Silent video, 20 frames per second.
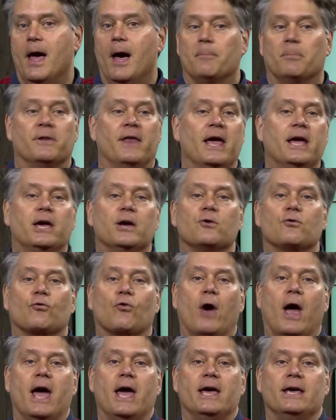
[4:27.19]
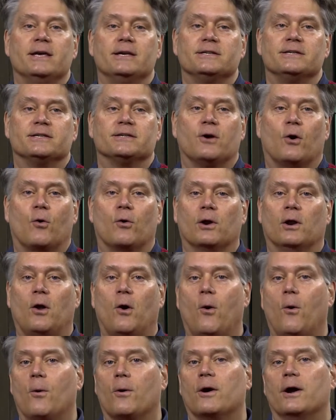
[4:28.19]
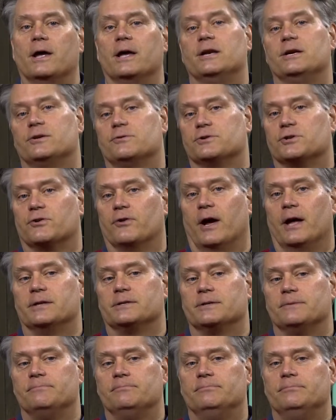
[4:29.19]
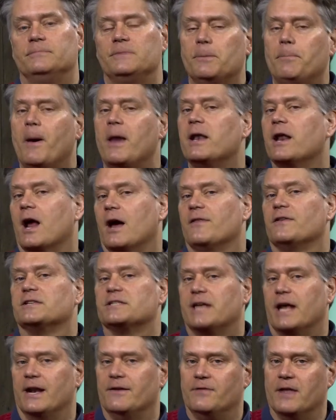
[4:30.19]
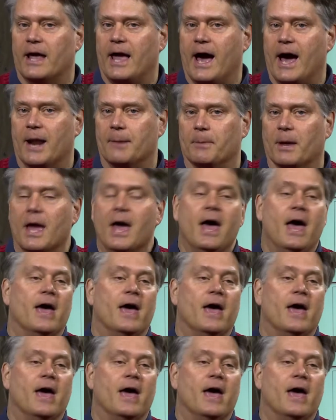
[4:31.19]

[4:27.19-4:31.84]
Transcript: but they can raise or lower interest rates depending on the state of the economy.